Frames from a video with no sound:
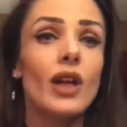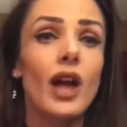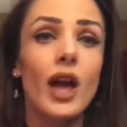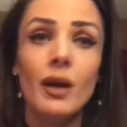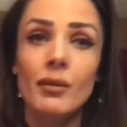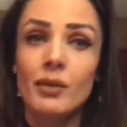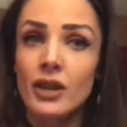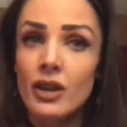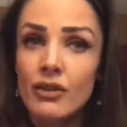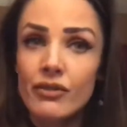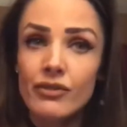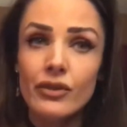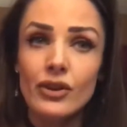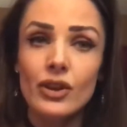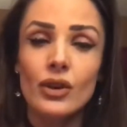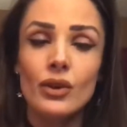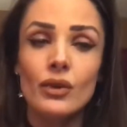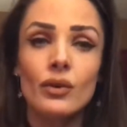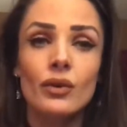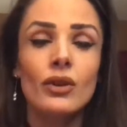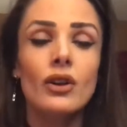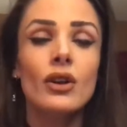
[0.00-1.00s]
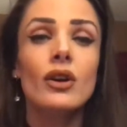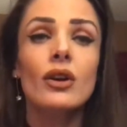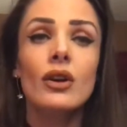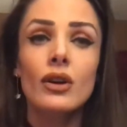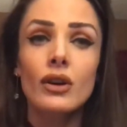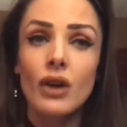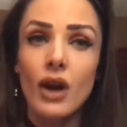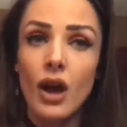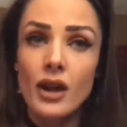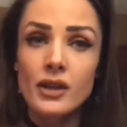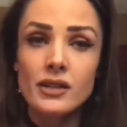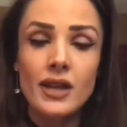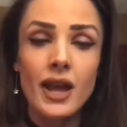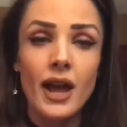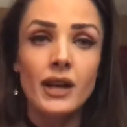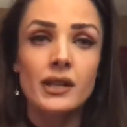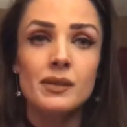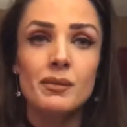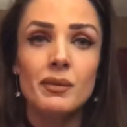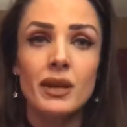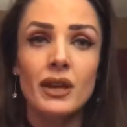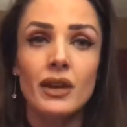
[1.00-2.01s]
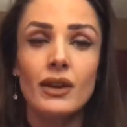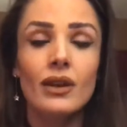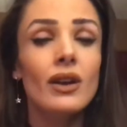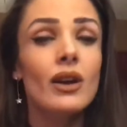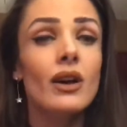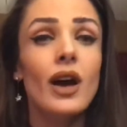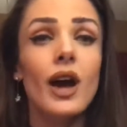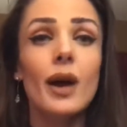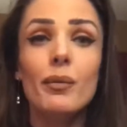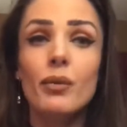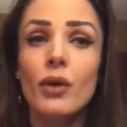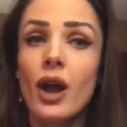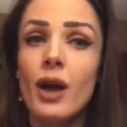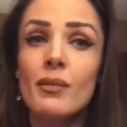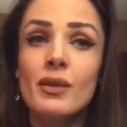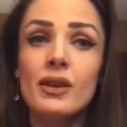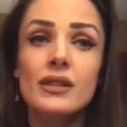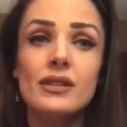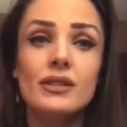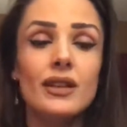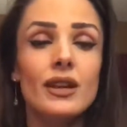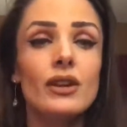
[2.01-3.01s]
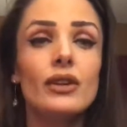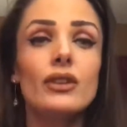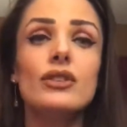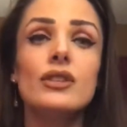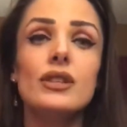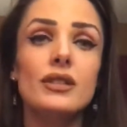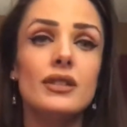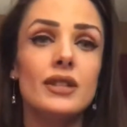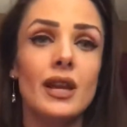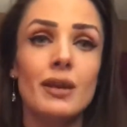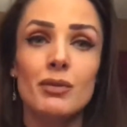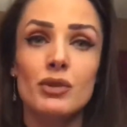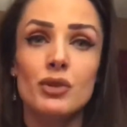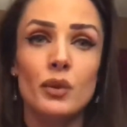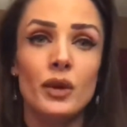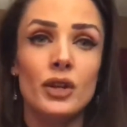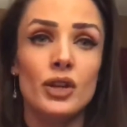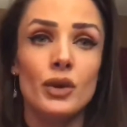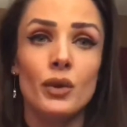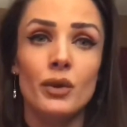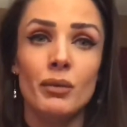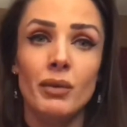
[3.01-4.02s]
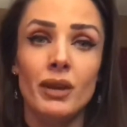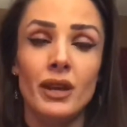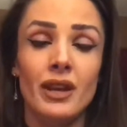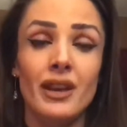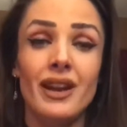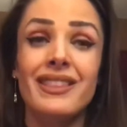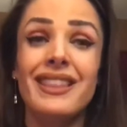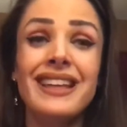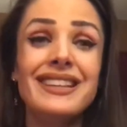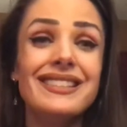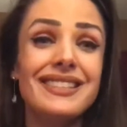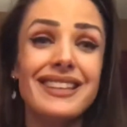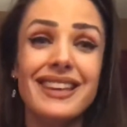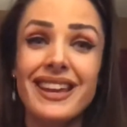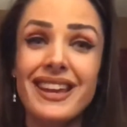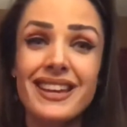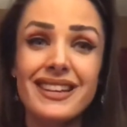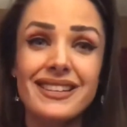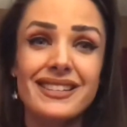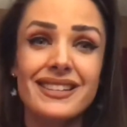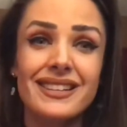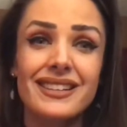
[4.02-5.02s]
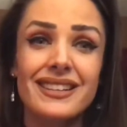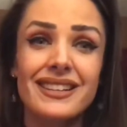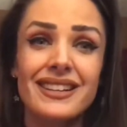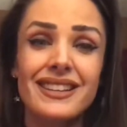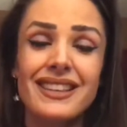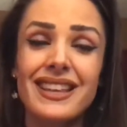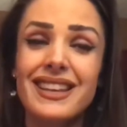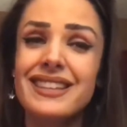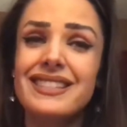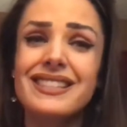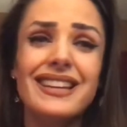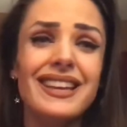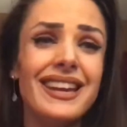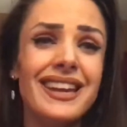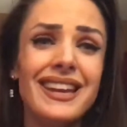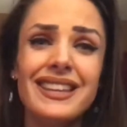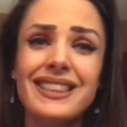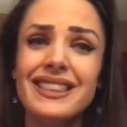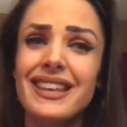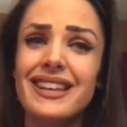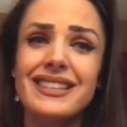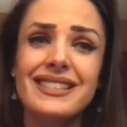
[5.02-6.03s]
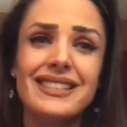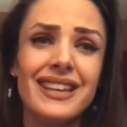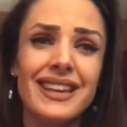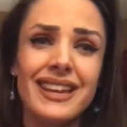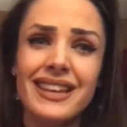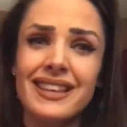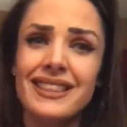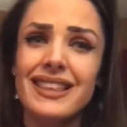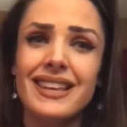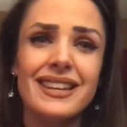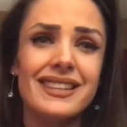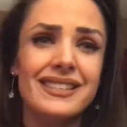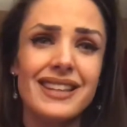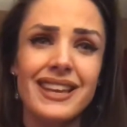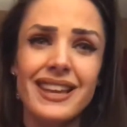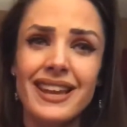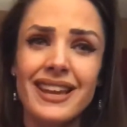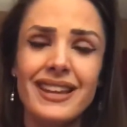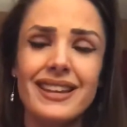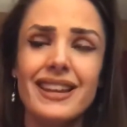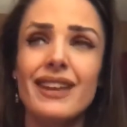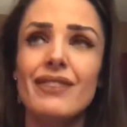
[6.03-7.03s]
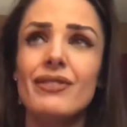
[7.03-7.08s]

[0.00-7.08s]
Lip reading: I'm here for you. Contact me. I promise it'll just stay between you and me. And that's it. That is it. That is it. That is it.